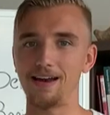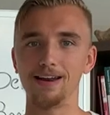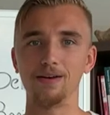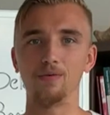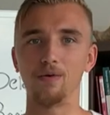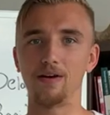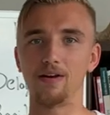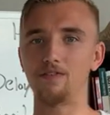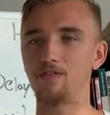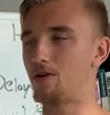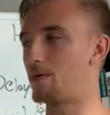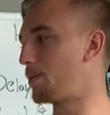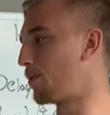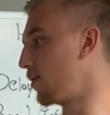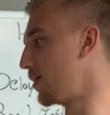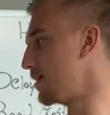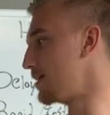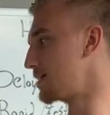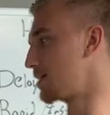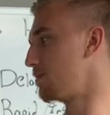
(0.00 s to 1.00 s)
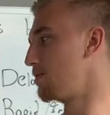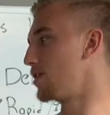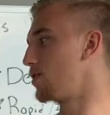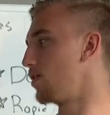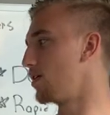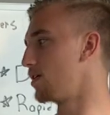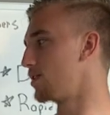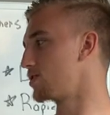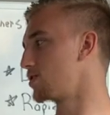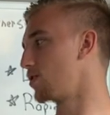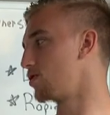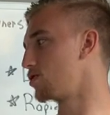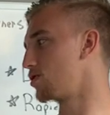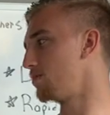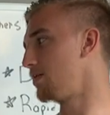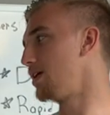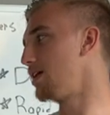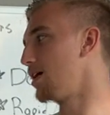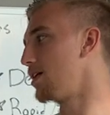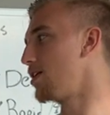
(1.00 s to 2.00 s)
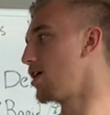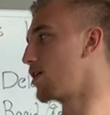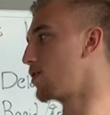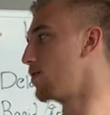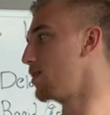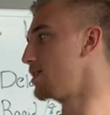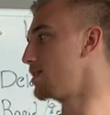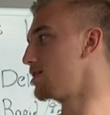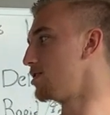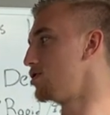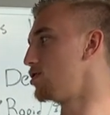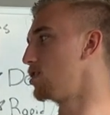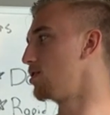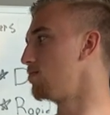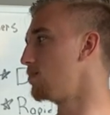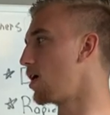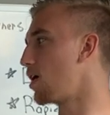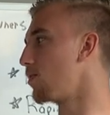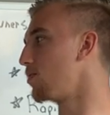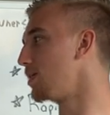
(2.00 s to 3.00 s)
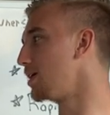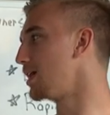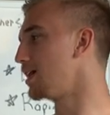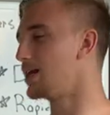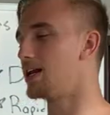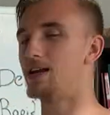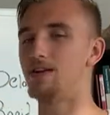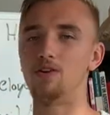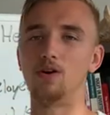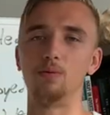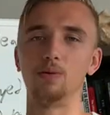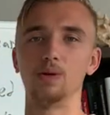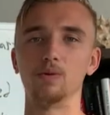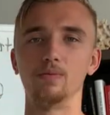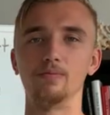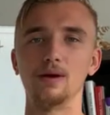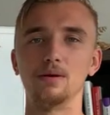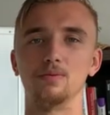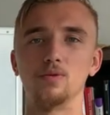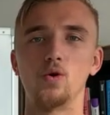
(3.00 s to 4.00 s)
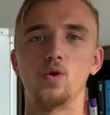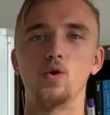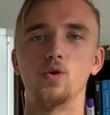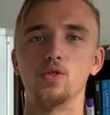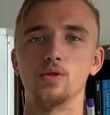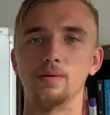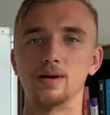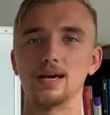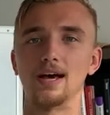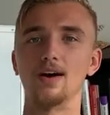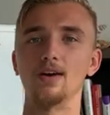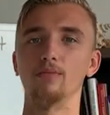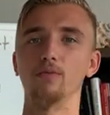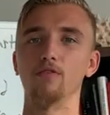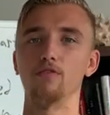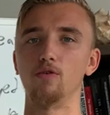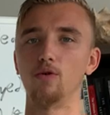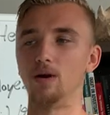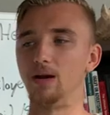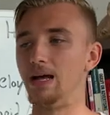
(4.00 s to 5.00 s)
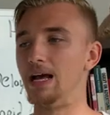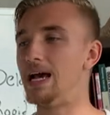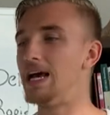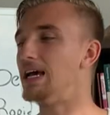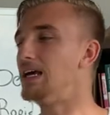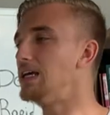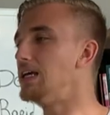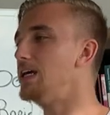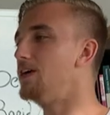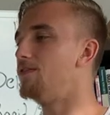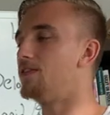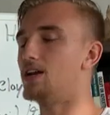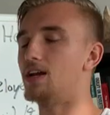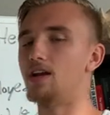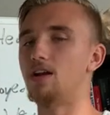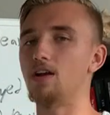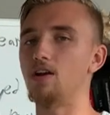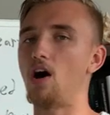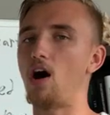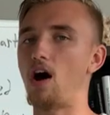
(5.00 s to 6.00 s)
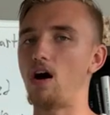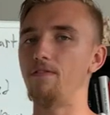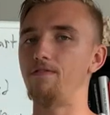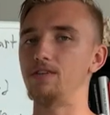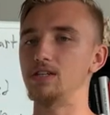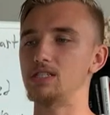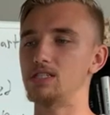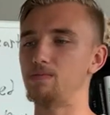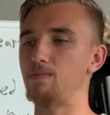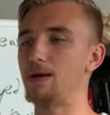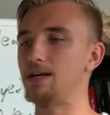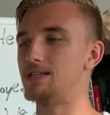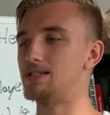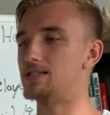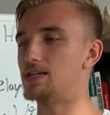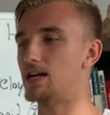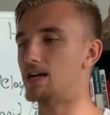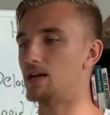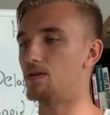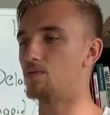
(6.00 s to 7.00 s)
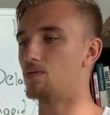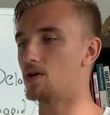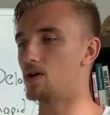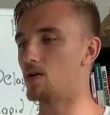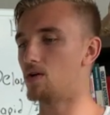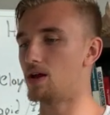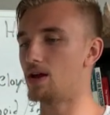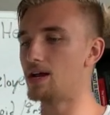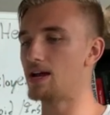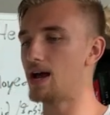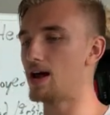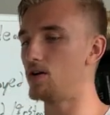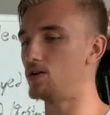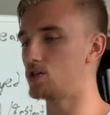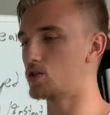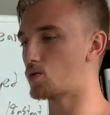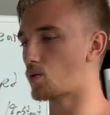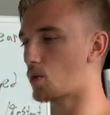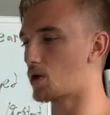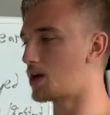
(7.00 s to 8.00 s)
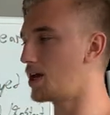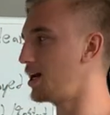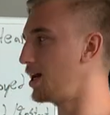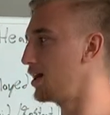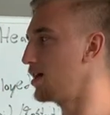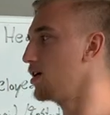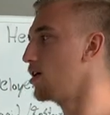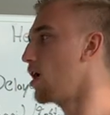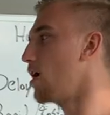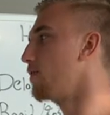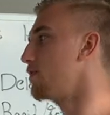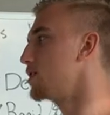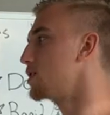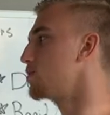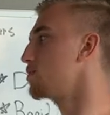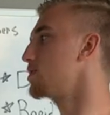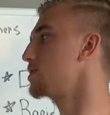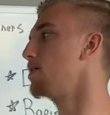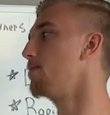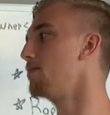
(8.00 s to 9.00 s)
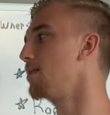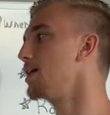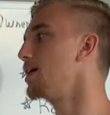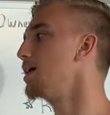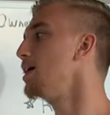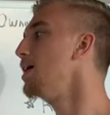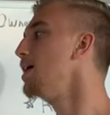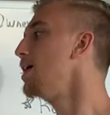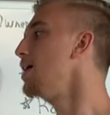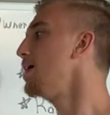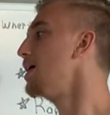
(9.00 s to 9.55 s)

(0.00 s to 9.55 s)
any one of your employees could be going on social media, not going to the gym, not reading, and nobody would be able to hold them accountable for it even in an office space setting where you're in house working in the office with somebody,